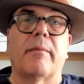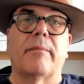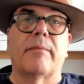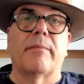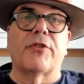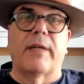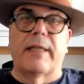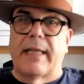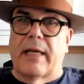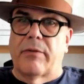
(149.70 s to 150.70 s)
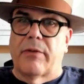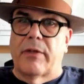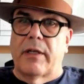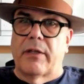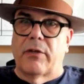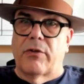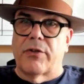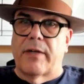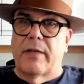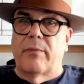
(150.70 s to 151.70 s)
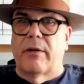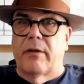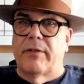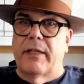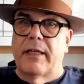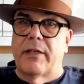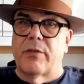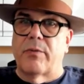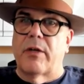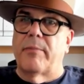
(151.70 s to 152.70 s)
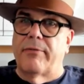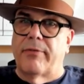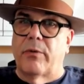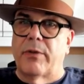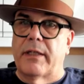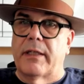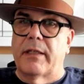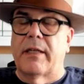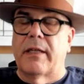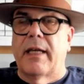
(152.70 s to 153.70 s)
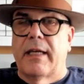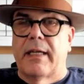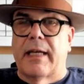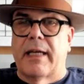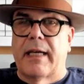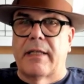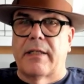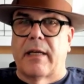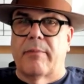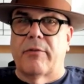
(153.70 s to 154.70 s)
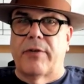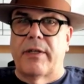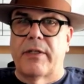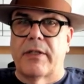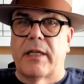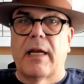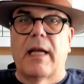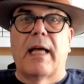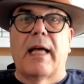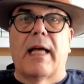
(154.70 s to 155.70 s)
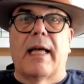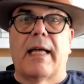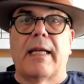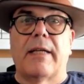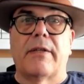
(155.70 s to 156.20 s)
straightened out the grosgrain where over the years where it had been folded it had creased, and